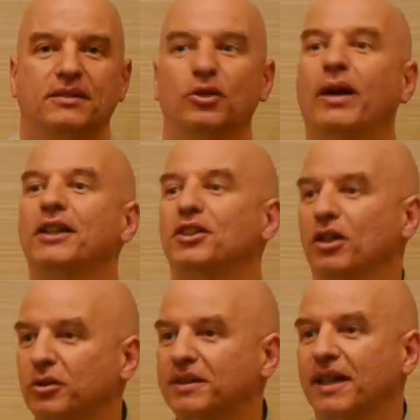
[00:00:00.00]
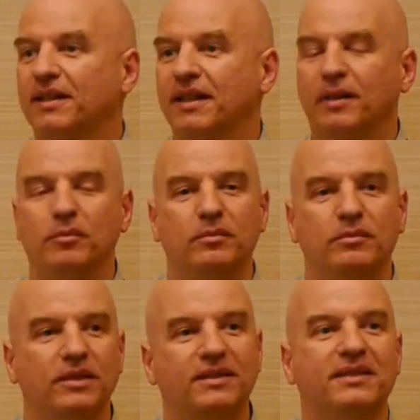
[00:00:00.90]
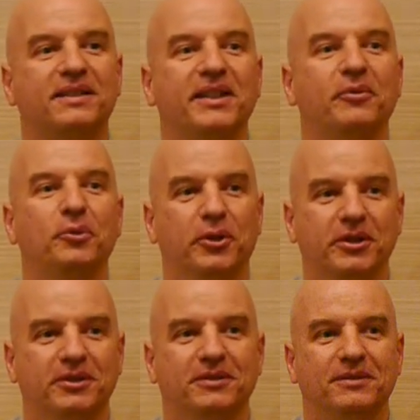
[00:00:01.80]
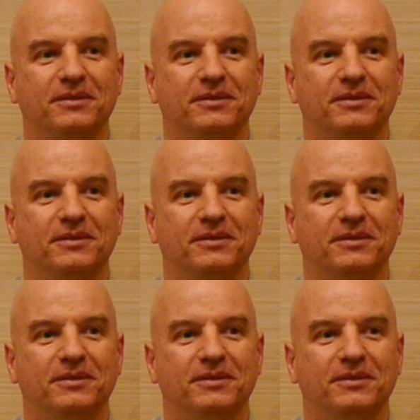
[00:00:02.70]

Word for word: Nohangja looks at him, doesn't say a word.